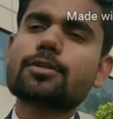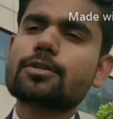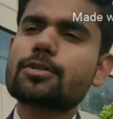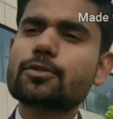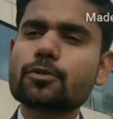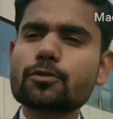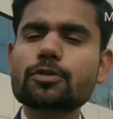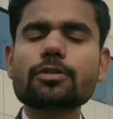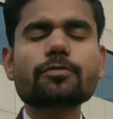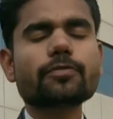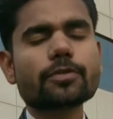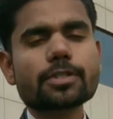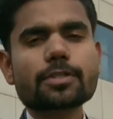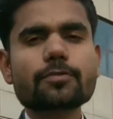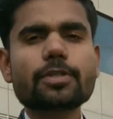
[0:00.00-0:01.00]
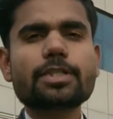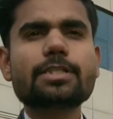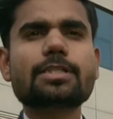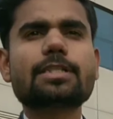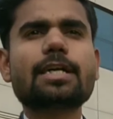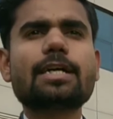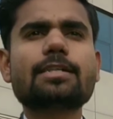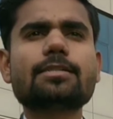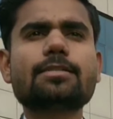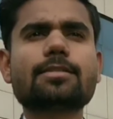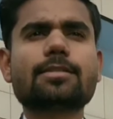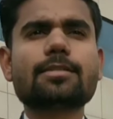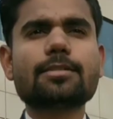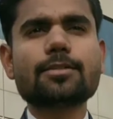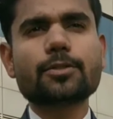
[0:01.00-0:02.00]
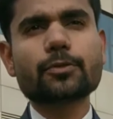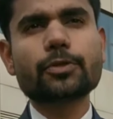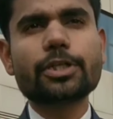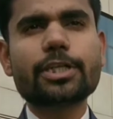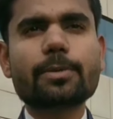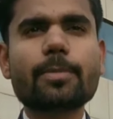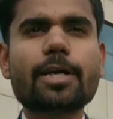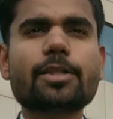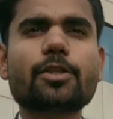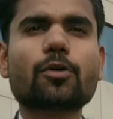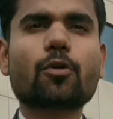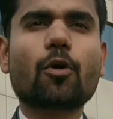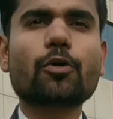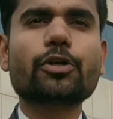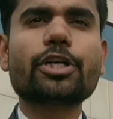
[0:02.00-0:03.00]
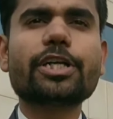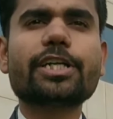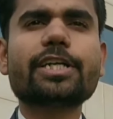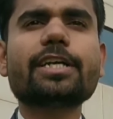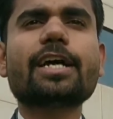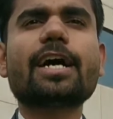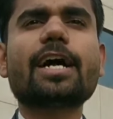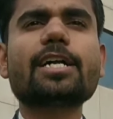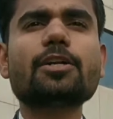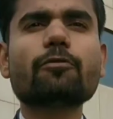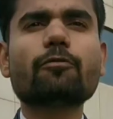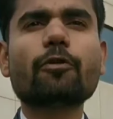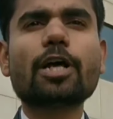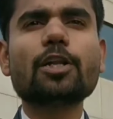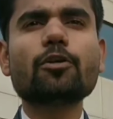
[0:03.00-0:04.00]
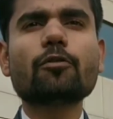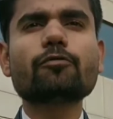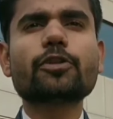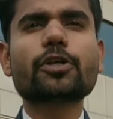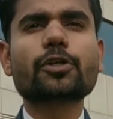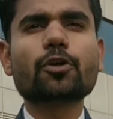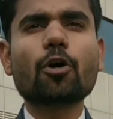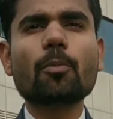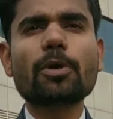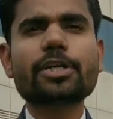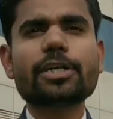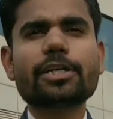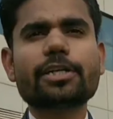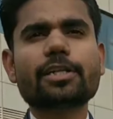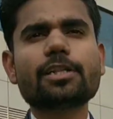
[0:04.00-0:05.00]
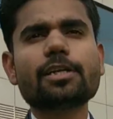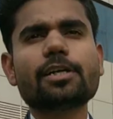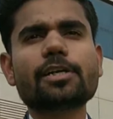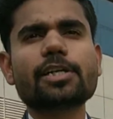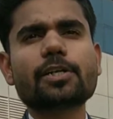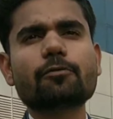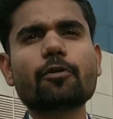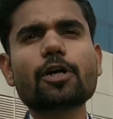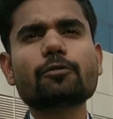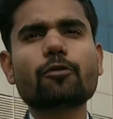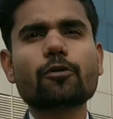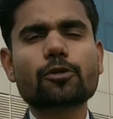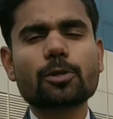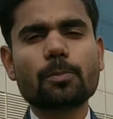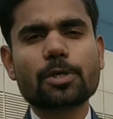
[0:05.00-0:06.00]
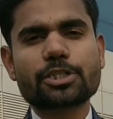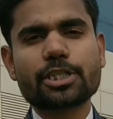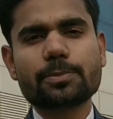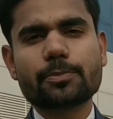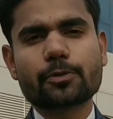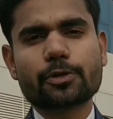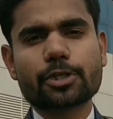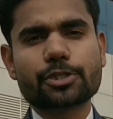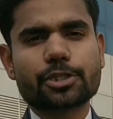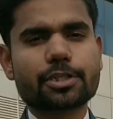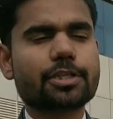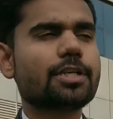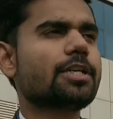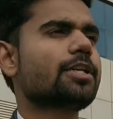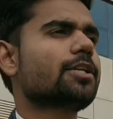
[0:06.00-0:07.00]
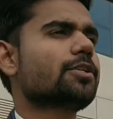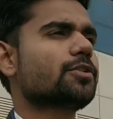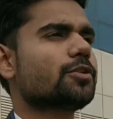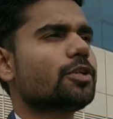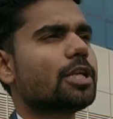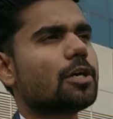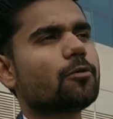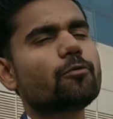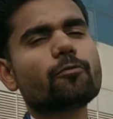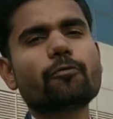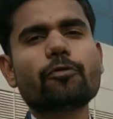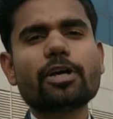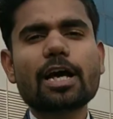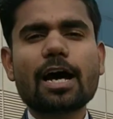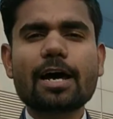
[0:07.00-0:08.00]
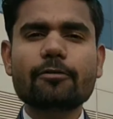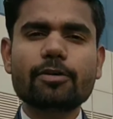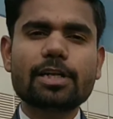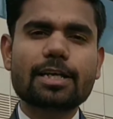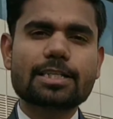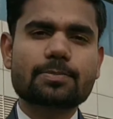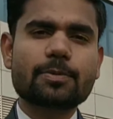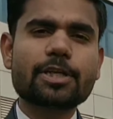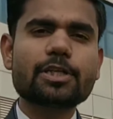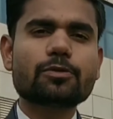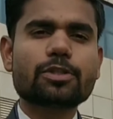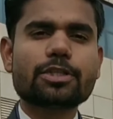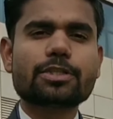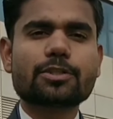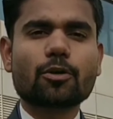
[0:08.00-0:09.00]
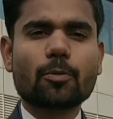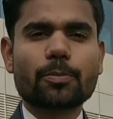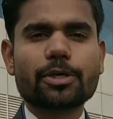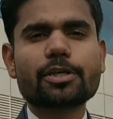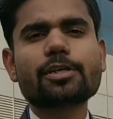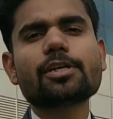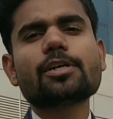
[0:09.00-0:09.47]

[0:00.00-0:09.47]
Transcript: So the first one is guys to determine the quantity and the value of the raw material required for the budget production. So now I will explain you this topic.